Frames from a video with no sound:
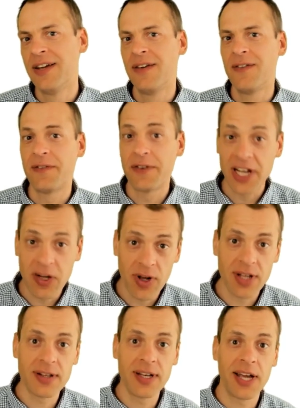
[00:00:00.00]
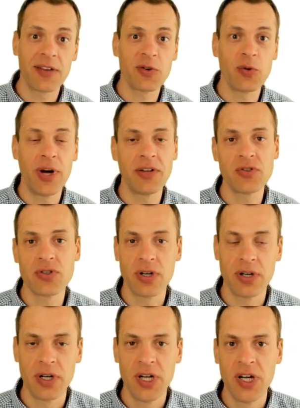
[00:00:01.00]
frequently asked
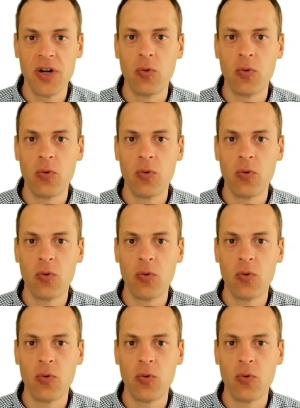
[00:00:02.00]
question,